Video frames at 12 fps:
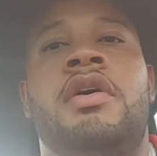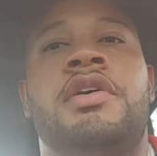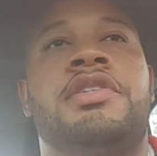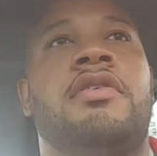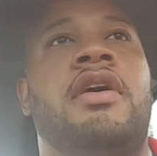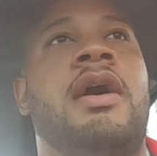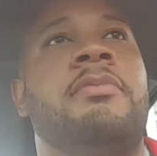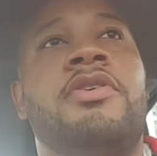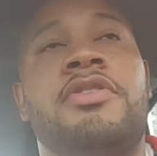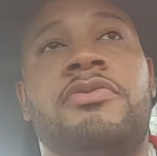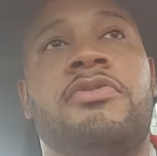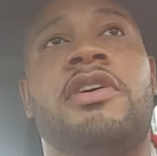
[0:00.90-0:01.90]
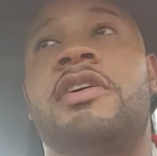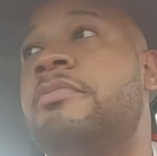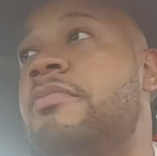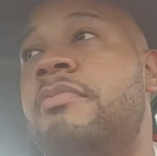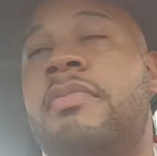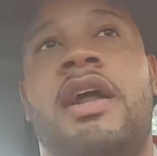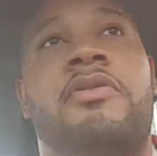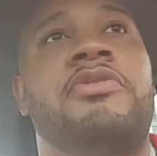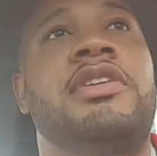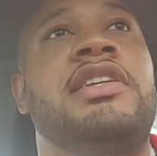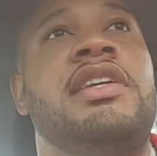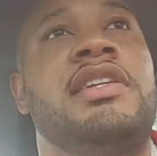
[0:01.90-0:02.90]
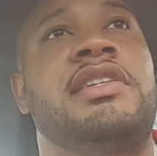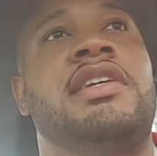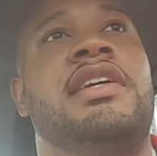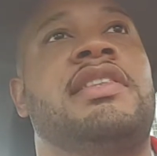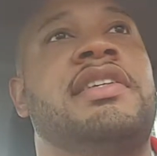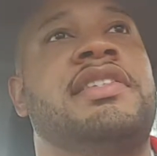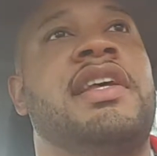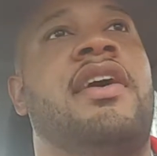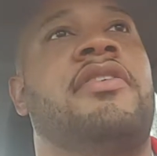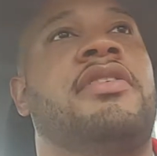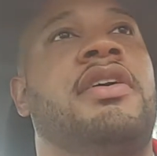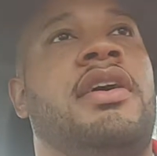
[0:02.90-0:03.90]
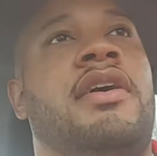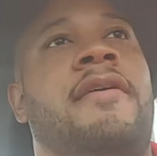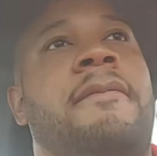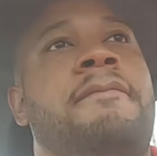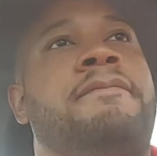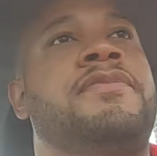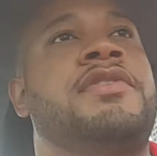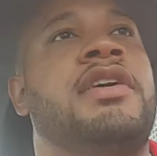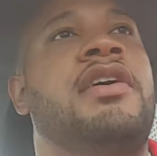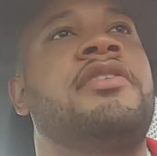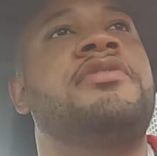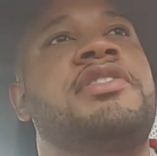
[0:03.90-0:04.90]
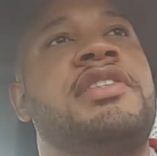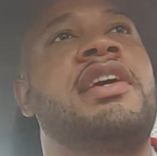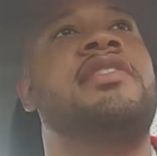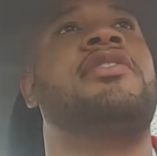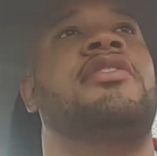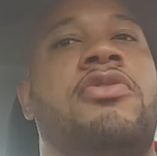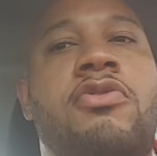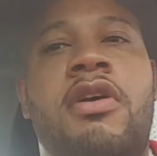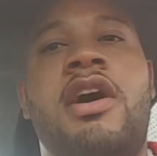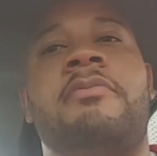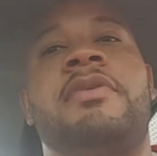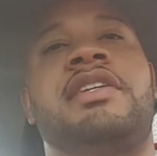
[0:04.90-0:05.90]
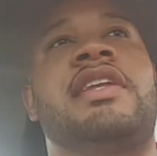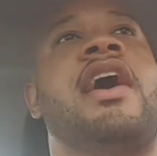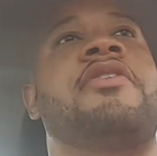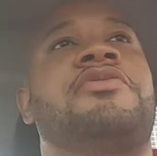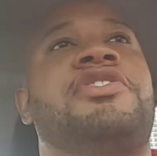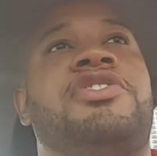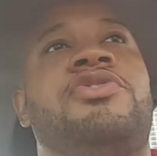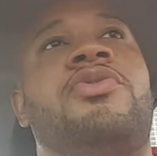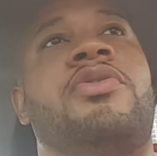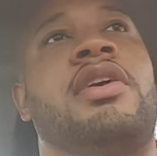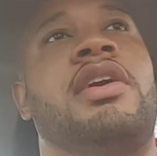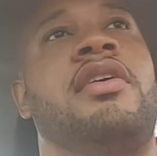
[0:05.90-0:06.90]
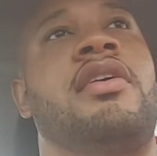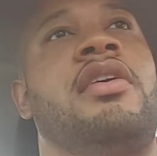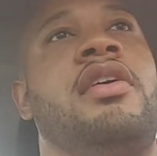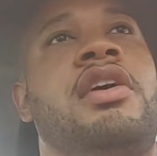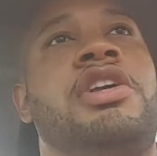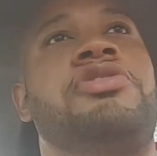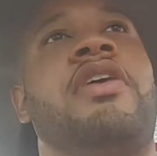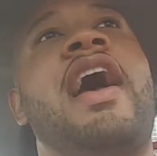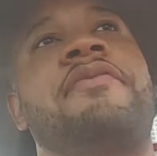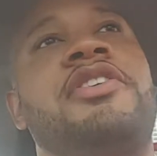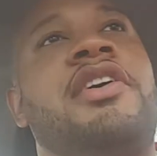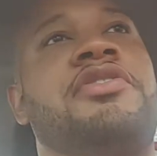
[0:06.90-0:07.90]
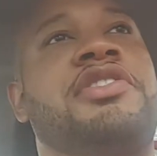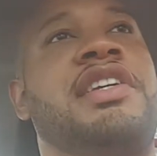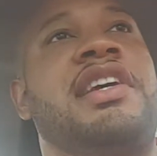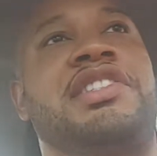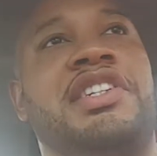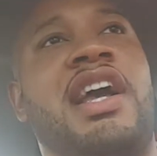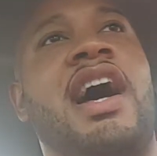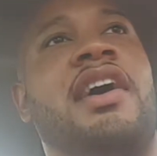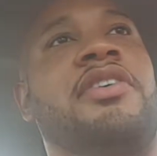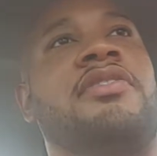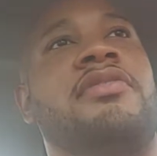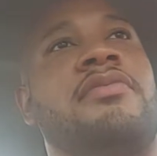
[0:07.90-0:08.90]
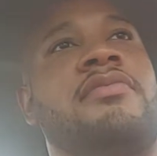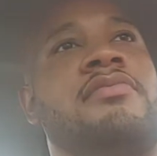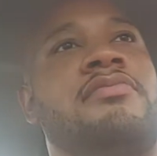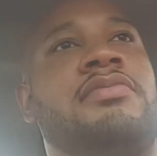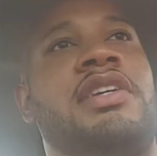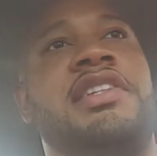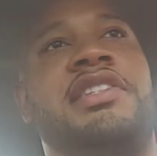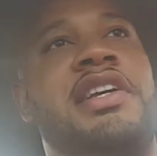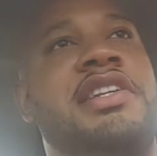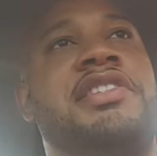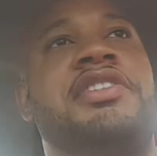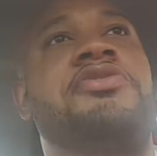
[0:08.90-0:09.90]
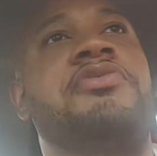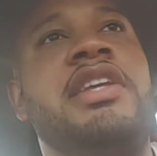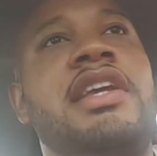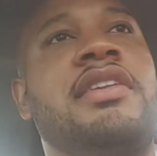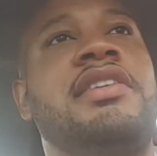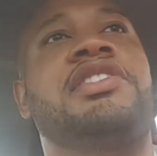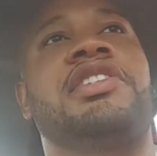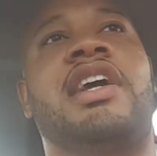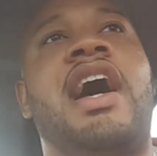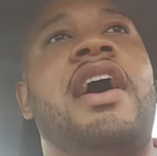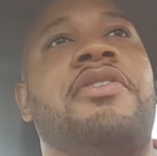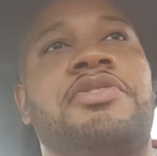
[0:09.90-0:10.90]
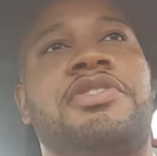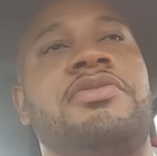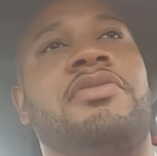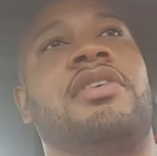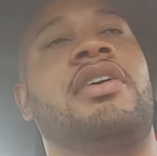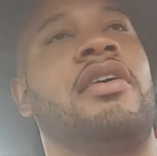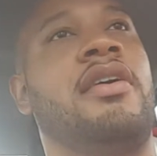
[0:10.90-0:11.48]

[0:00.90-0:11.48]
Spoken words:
So I'm on the run, but I really needed to get this out. To understand the LaQuan McDonald story, you have to understand Chicago. It's a uniquely Chicago story.